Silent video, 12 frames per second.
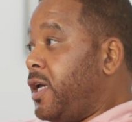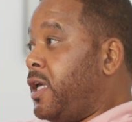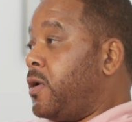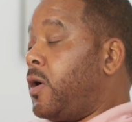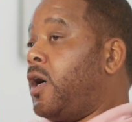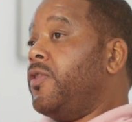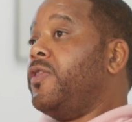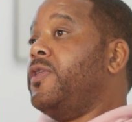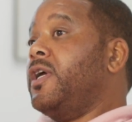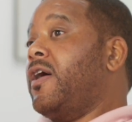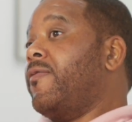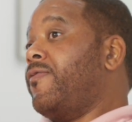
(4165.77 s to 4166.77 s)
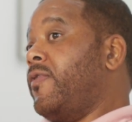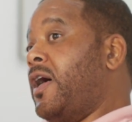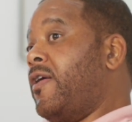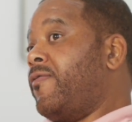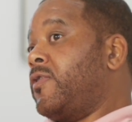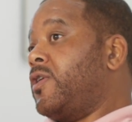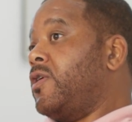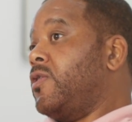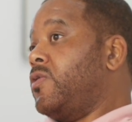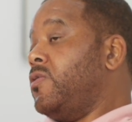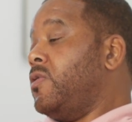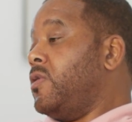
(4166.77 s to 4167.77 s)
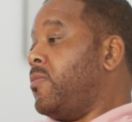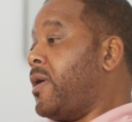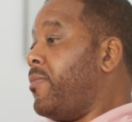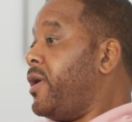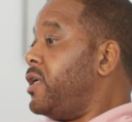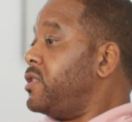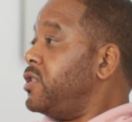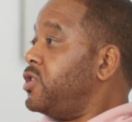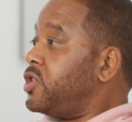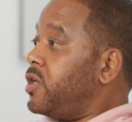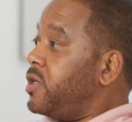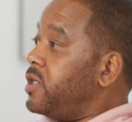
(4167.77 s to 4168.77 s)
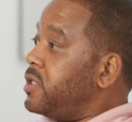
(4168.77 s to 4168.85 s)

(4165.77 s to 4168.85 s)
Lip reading: And the other thing I've learned through my medicine journey